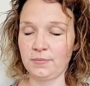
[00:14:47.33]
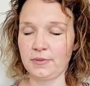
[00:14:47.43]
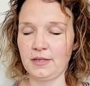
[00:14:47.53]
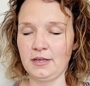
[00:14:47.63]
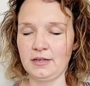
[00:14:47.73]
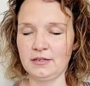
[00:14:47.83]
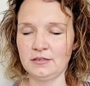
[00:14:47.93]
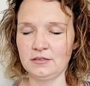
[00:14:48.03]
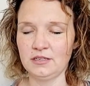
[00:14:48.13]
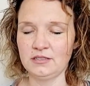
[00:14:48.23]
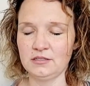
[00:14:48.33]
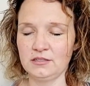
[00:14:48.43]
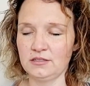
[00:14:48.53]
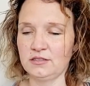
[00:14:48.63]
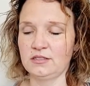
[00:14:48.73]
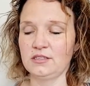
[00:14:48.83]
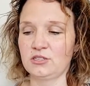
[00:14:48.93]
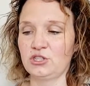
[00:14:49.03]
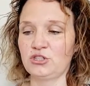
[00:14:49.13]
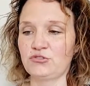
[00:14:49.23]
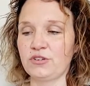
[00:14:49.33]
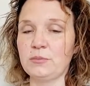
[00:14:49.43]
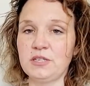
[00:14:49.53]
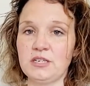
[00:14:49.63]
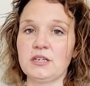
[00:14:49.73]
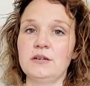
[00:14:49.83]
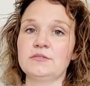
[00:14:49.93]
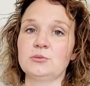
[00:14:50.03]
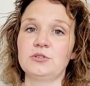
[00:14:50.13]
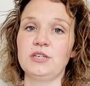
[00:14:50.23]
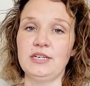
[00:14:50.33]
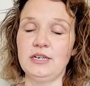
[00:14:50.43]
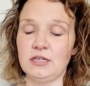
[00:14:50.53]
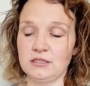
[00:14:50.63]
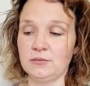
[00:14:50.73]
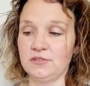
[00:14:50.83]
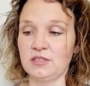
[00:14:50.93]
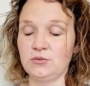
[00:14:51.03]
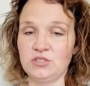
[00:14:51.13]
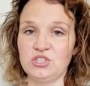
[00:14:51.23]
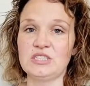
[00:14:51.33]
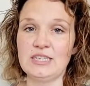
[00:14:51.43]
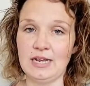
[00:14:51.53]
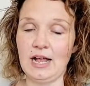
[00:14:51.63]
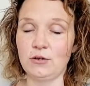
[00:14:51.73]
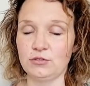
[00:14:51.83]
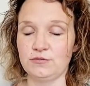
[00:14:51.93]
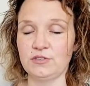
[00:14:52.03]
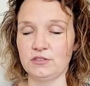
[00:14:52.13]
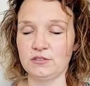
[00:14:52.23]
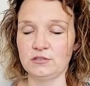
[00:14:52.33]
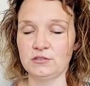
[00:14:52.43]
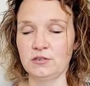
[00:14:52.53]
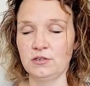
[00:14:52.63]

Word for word: and it's it's extremely uncomfortable and not something you can just get out of this.